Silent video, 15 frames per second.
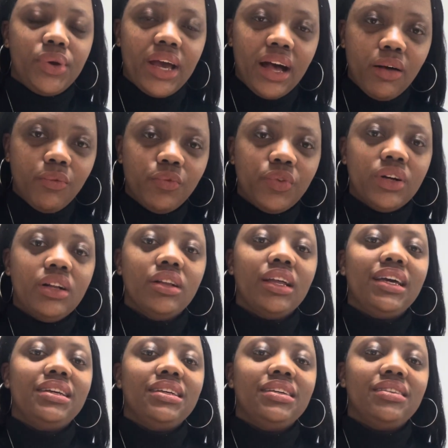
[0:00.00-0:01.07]
helpful
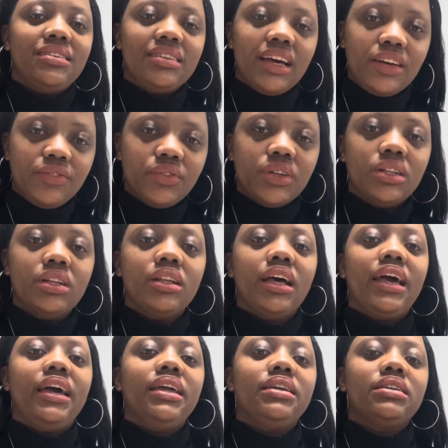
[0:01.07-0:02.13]
and insightful
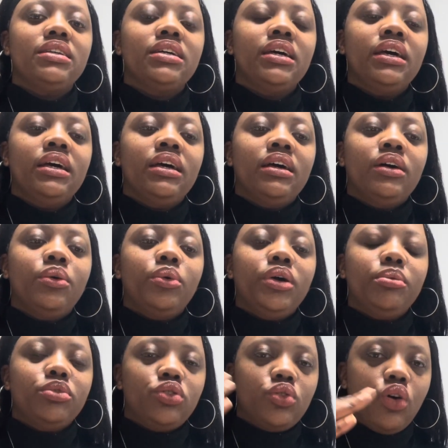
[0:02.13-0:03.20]
and were
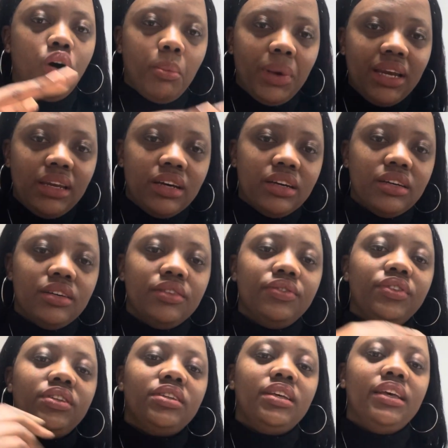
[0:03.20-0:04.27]
able to calm my
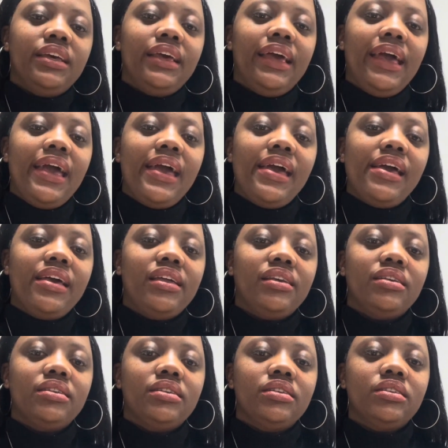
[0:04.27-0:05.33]
nerves. And
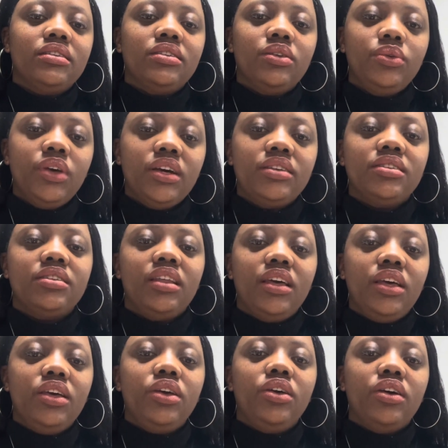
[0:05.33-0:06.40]
so yes,
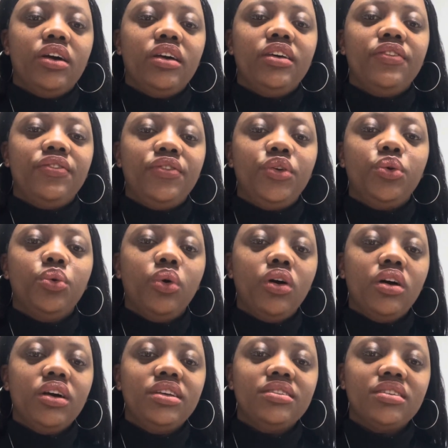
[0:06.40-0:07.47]
if you
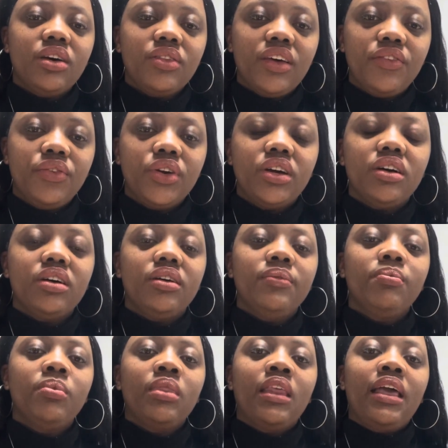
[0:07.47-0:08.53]
are in South Africa
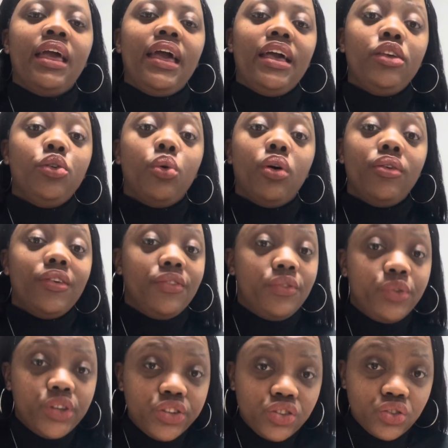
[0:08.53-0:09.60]
and you are a
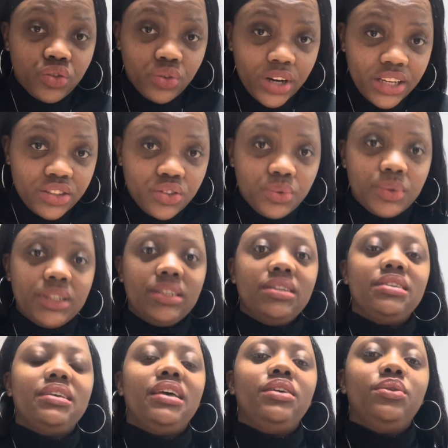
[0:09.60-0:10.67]
fresh graduate
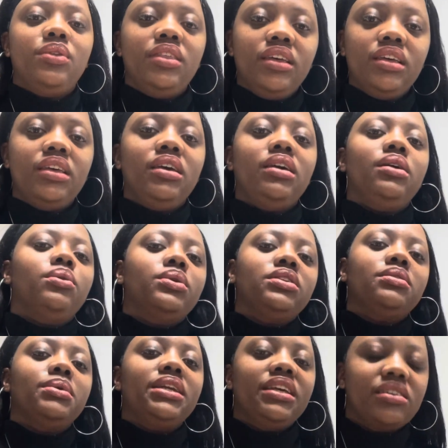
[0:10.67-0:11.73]
and you're thinking what's
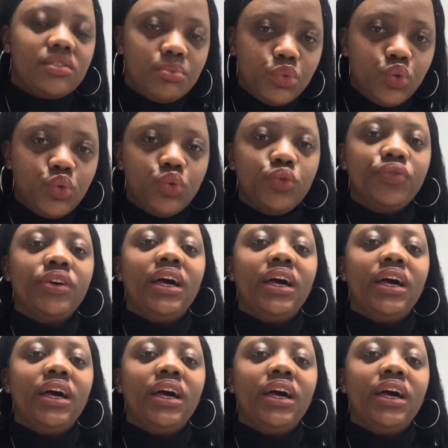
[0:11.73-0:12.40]
my next move,